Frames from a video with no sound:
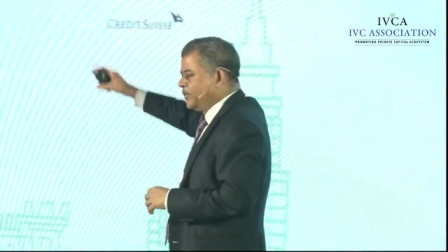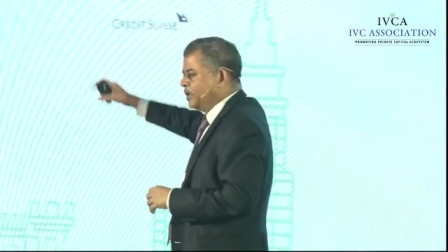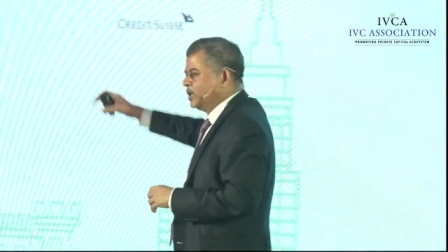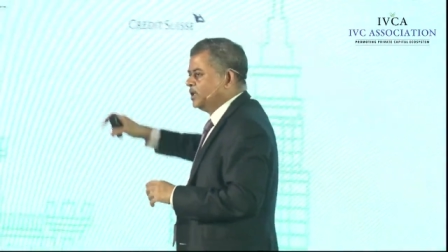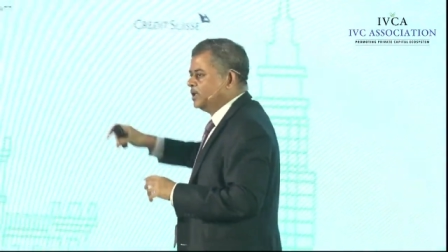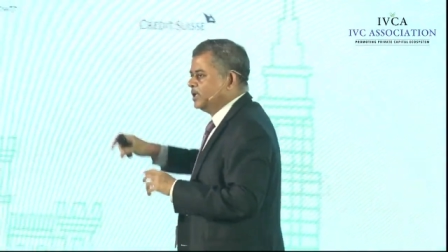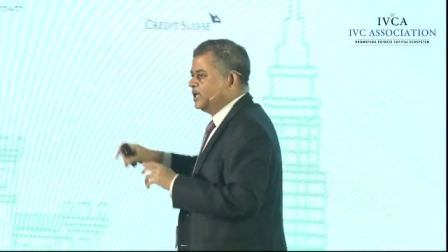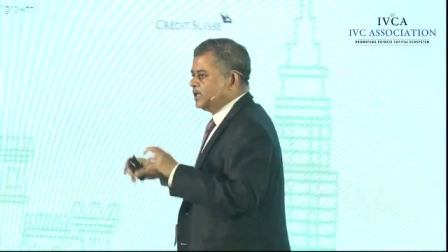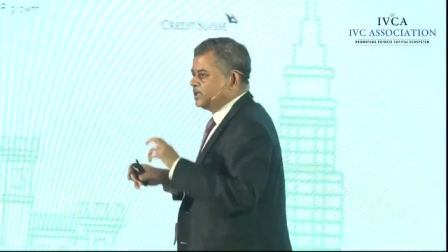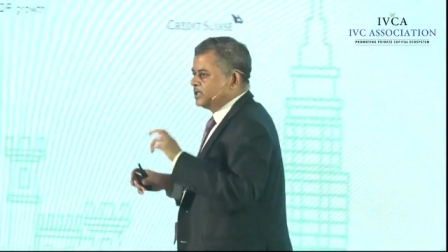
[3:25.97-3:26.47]

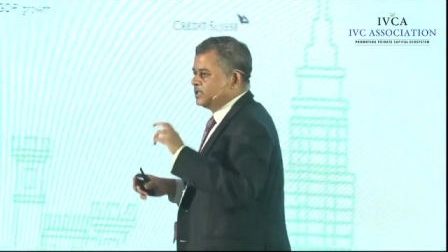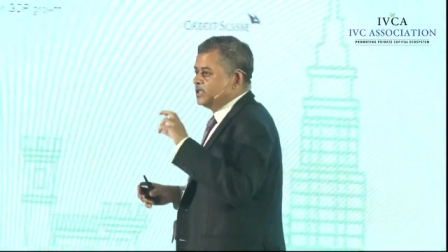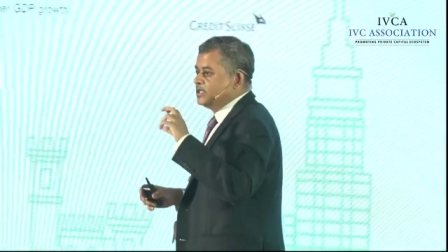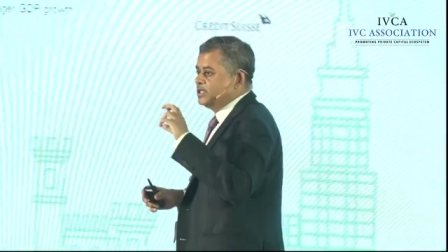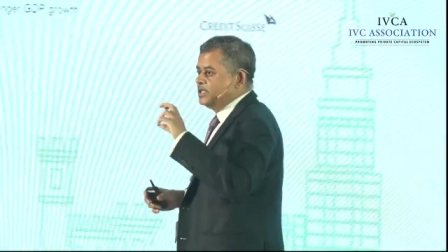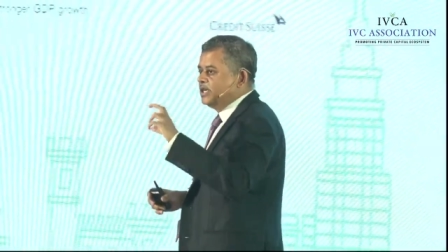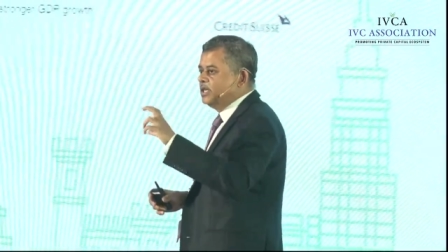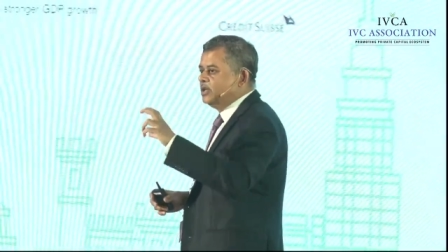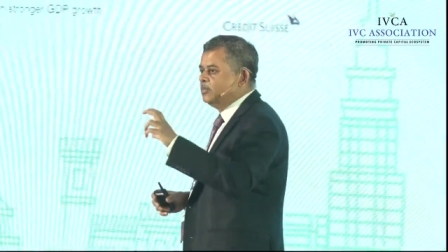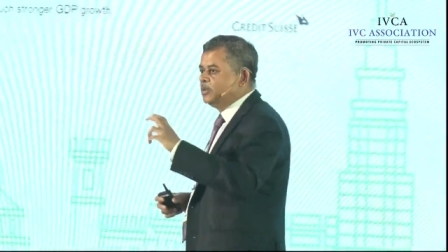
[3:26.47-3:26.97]
So what you
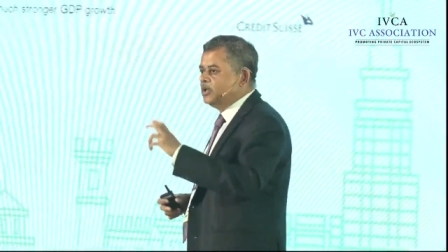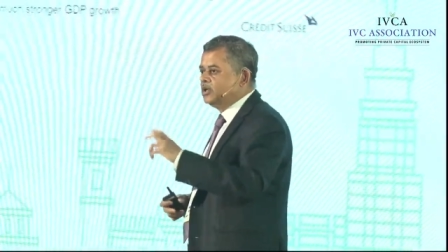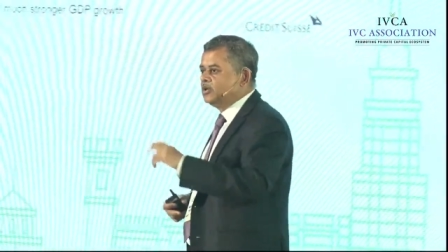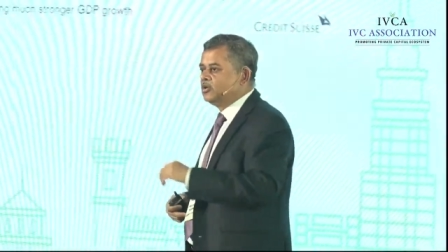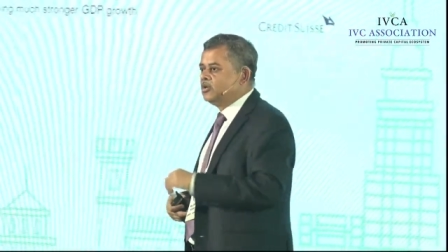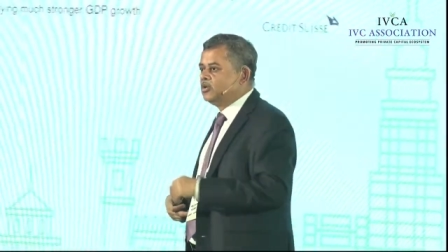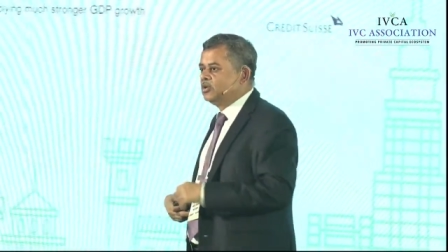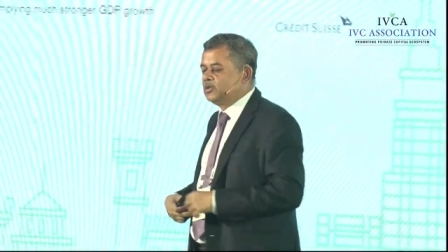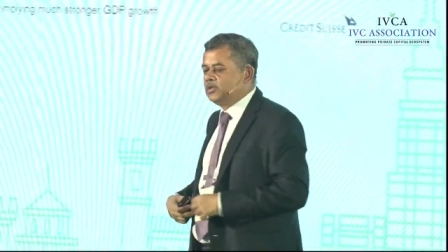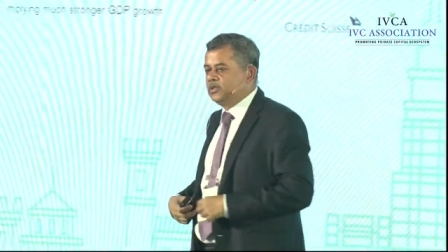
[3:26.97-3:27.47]
see
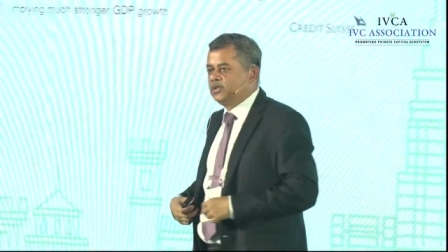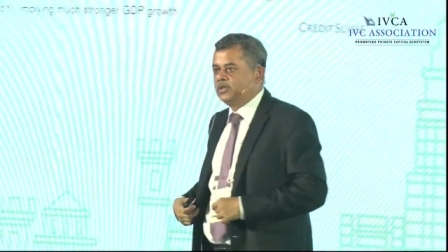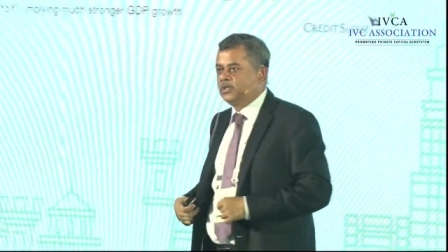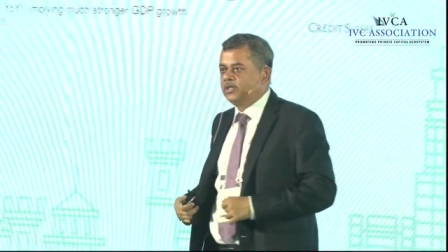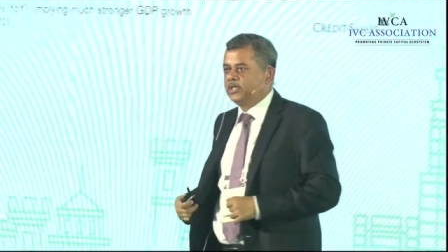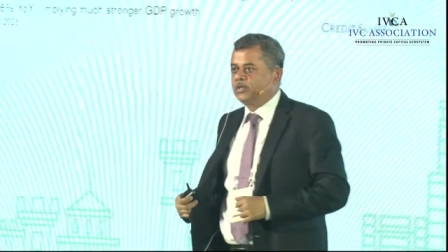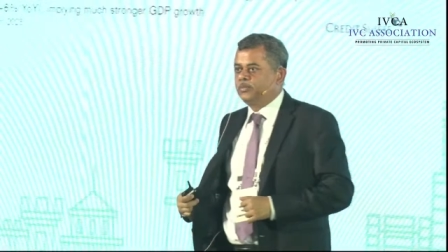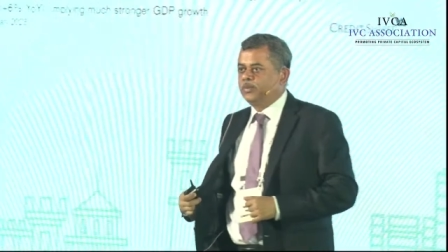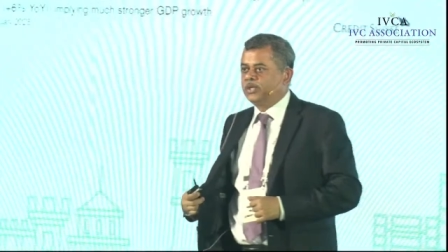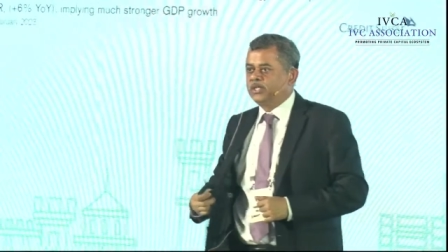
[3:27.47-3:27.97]
where the
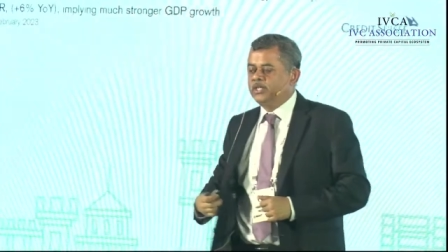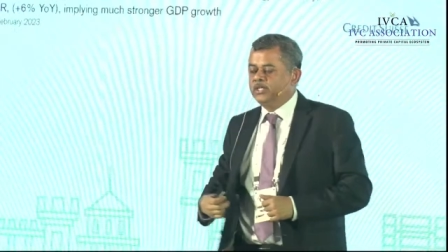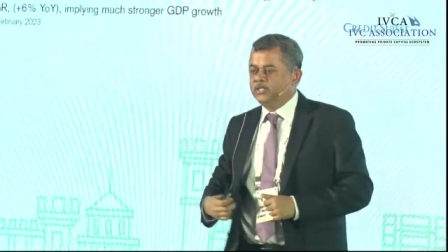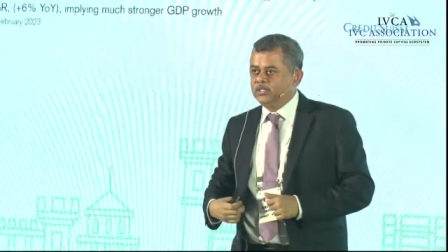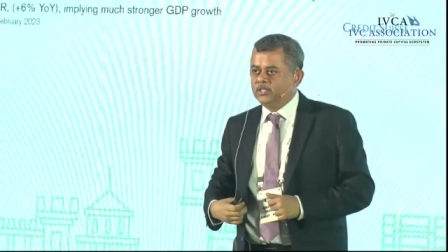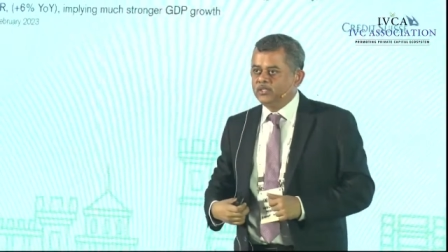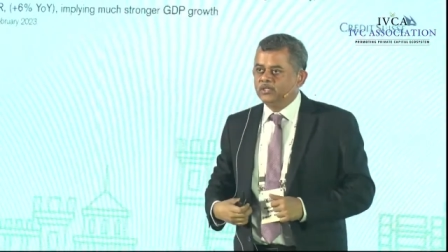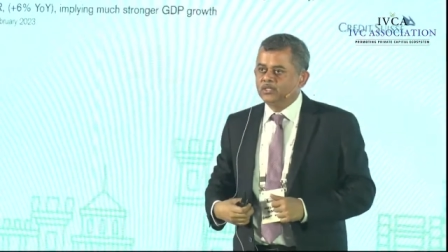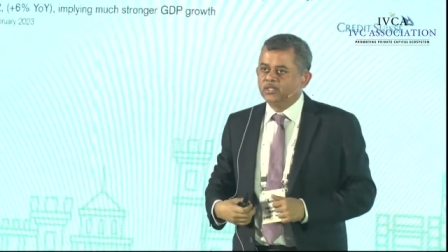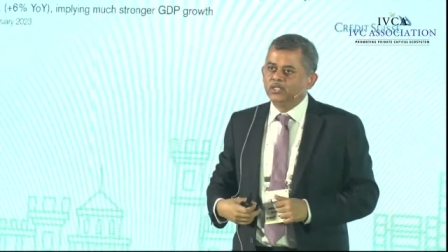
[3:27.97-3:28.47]
circle is,
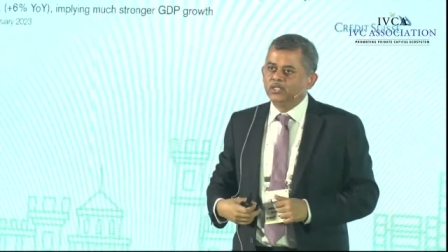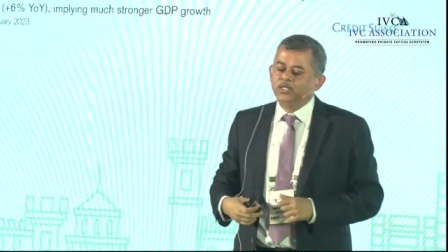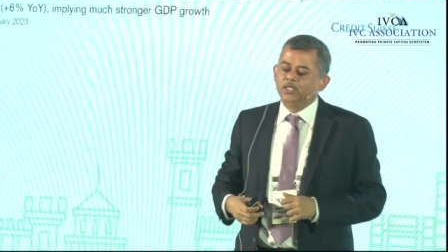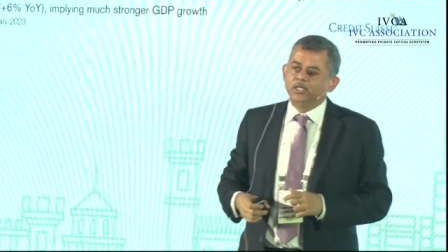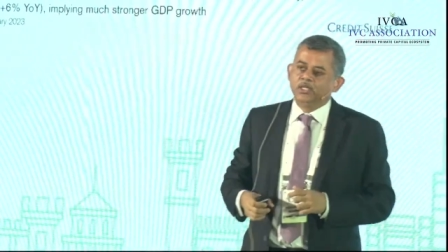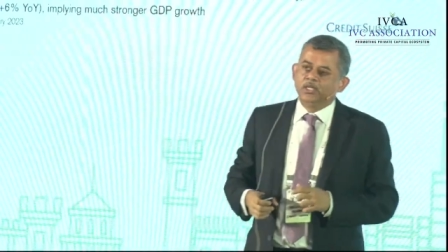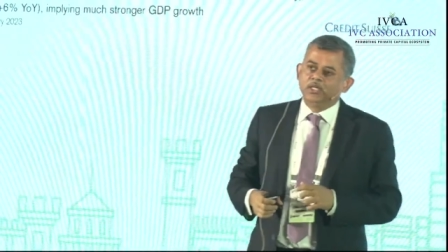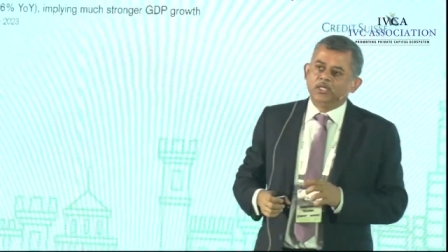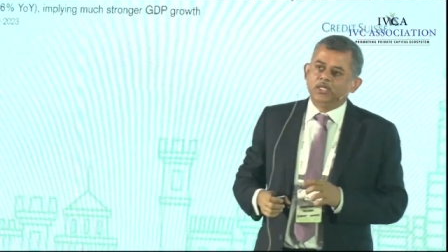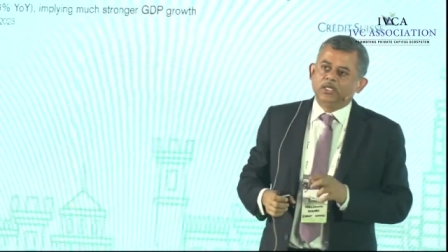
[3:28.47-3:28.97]
the oval
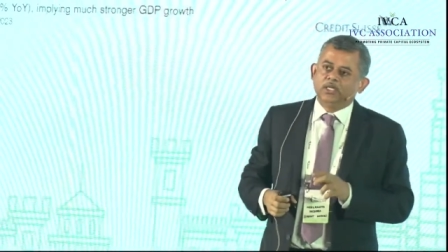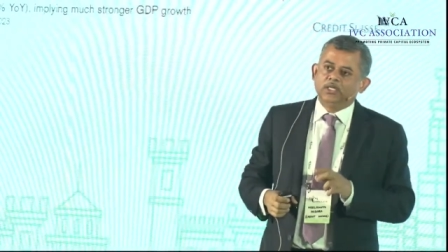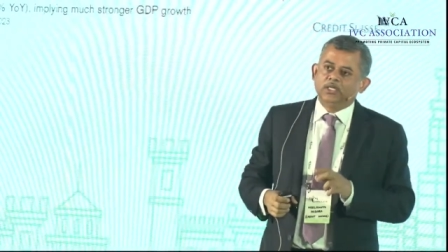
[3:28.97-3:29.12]
is,